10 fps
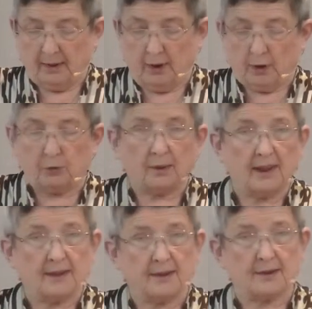
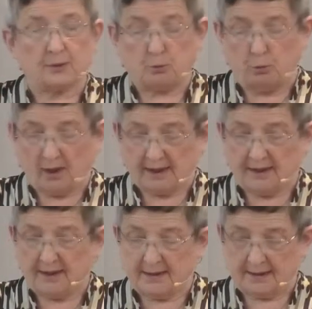Christ's one
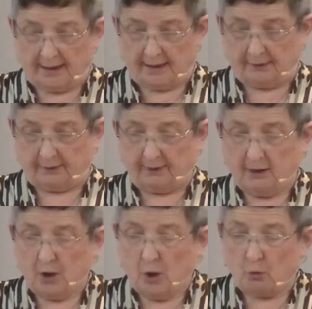desire
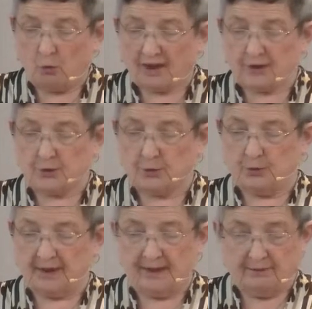was to
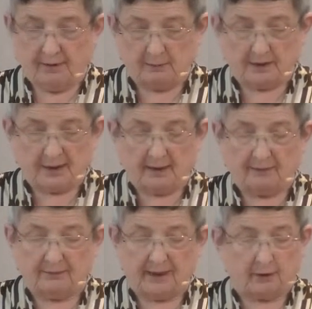give
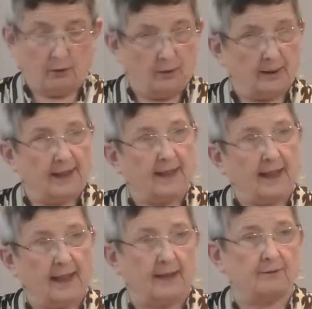himself and all he
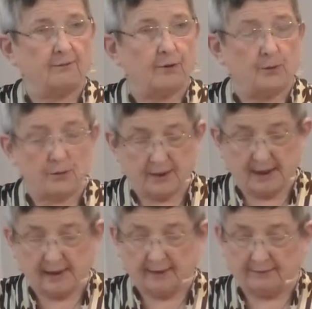had for those he
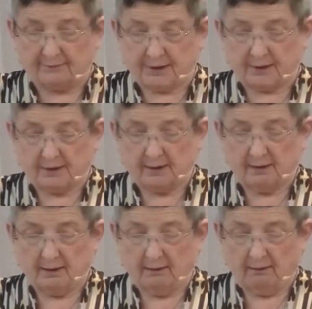loved.
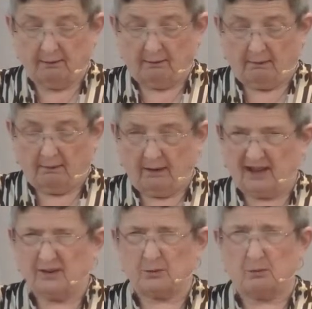
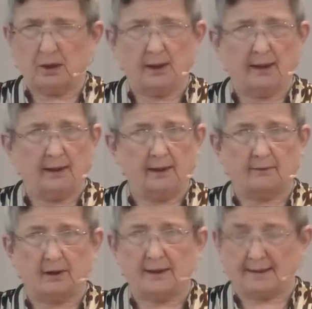That's one heck of
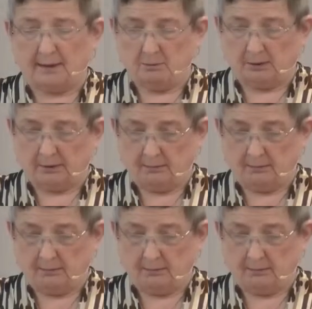an example.